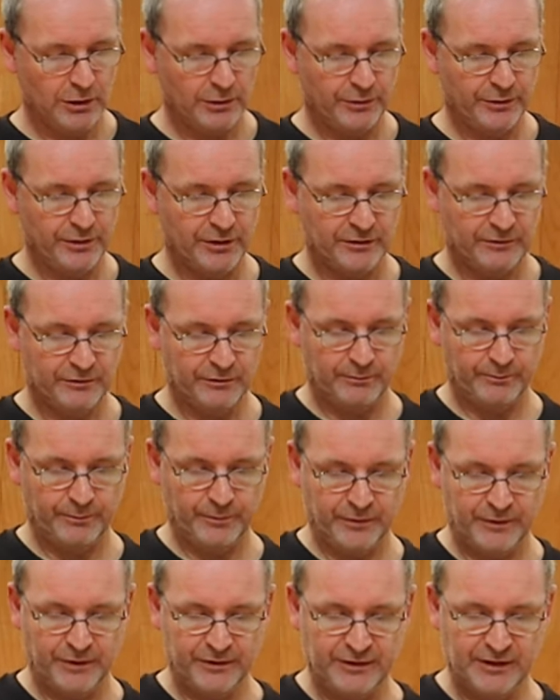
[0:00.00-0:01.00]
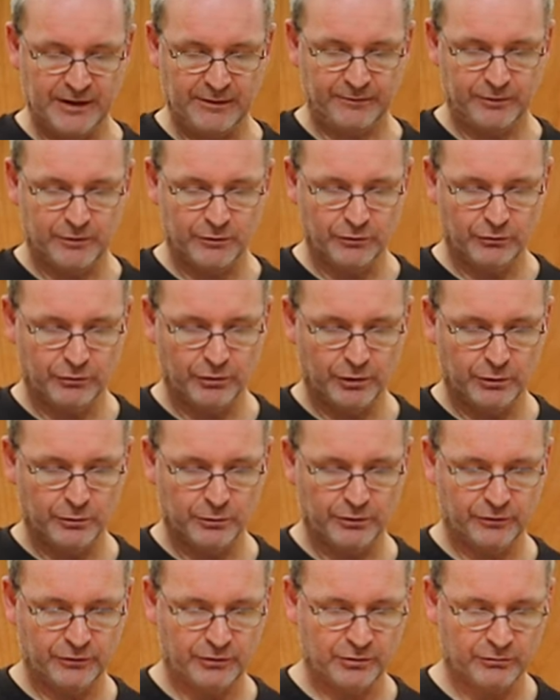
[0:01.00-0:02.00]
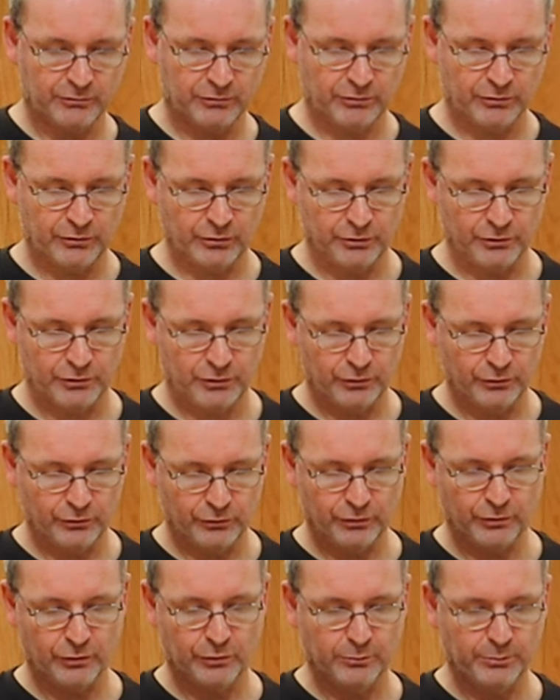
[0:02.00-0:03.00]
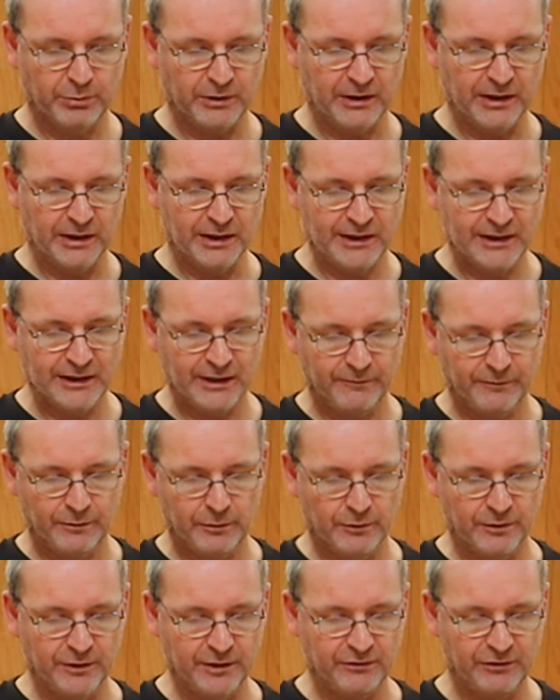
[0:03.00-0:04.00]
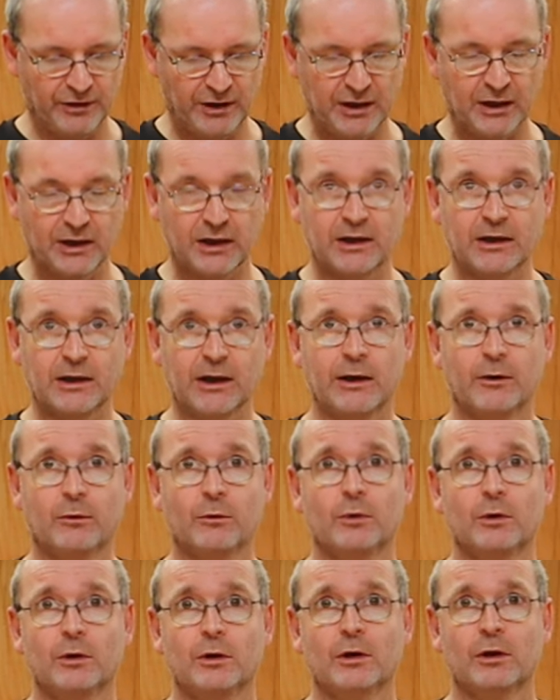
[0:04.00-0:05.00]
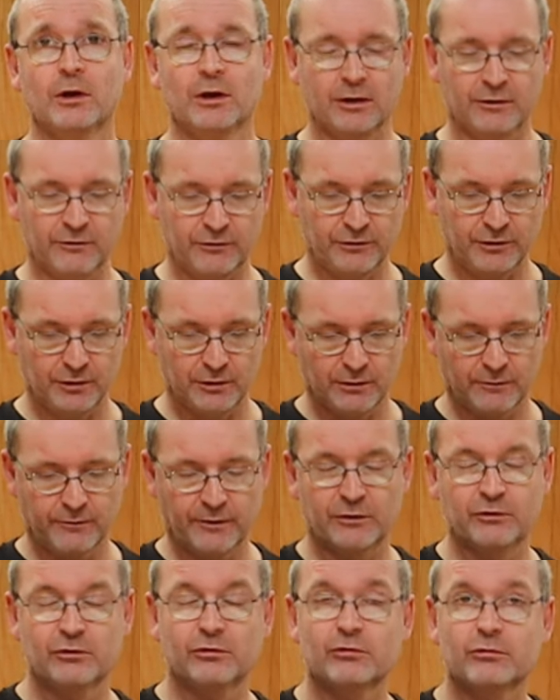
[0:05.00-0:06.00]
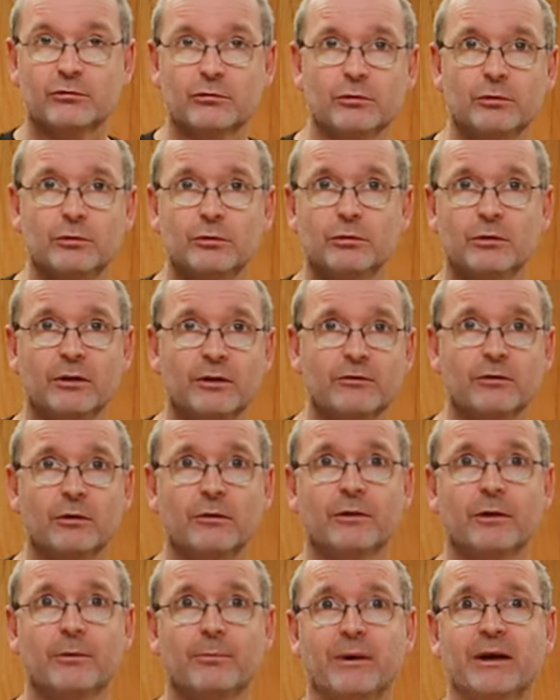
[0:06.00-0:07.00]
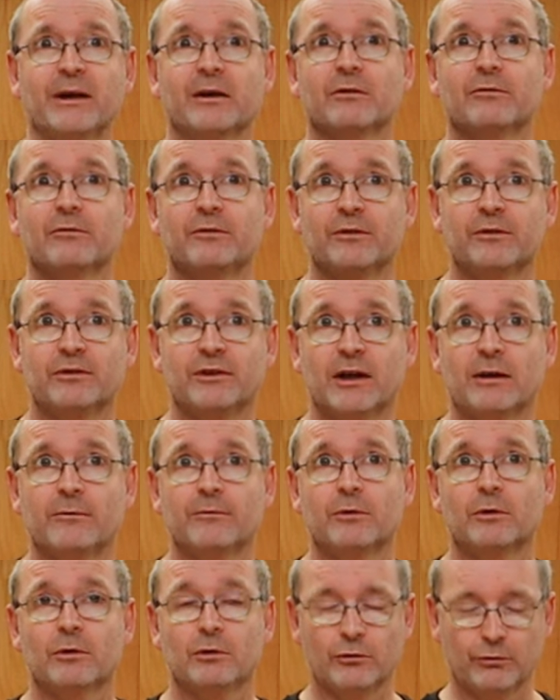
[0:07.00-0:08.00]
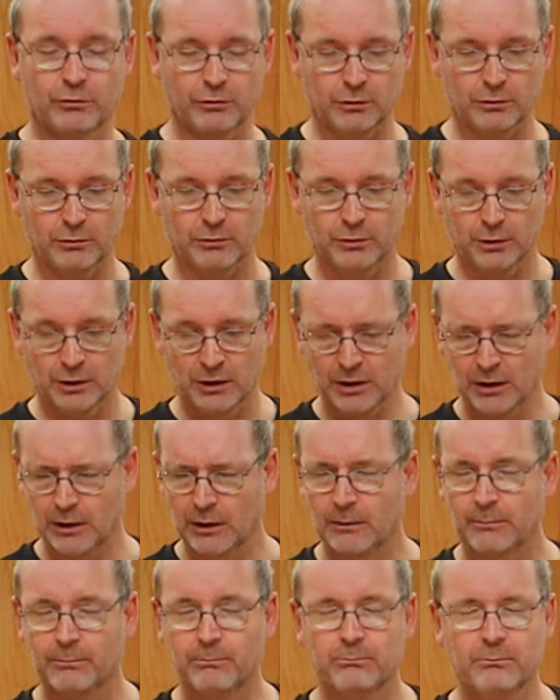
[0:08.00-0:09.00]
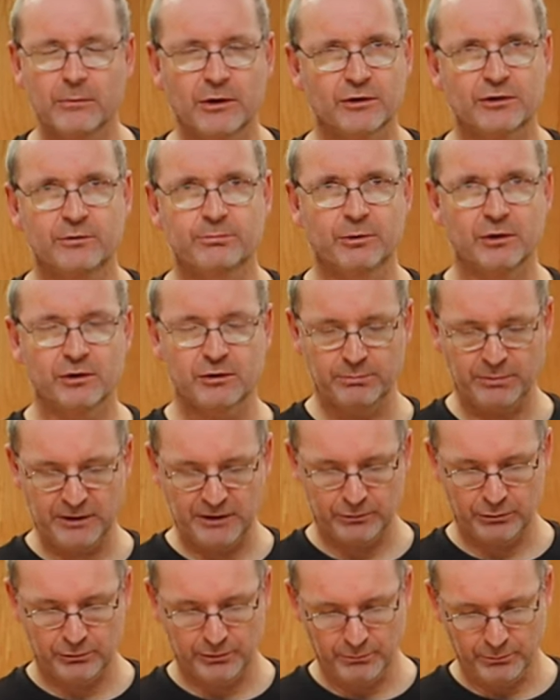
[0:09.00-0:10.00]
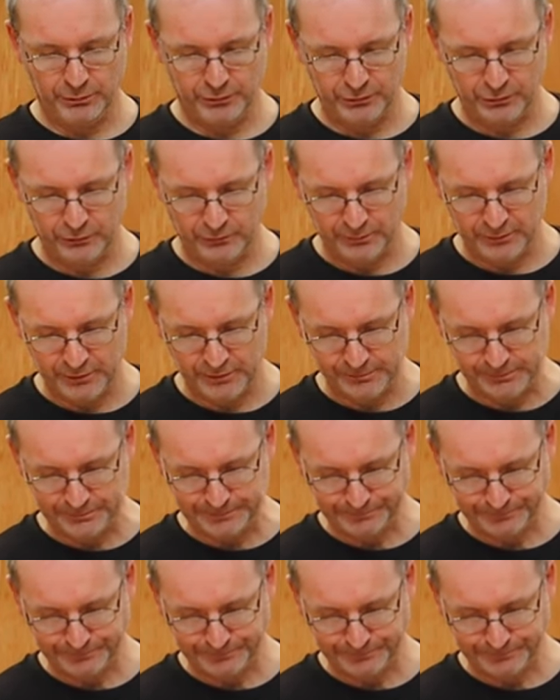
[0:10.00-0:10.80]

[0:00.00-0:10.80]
There's the depth control is controlled by a lever that's here now, instead of a screw that's on the back for depth control. Much better improvement.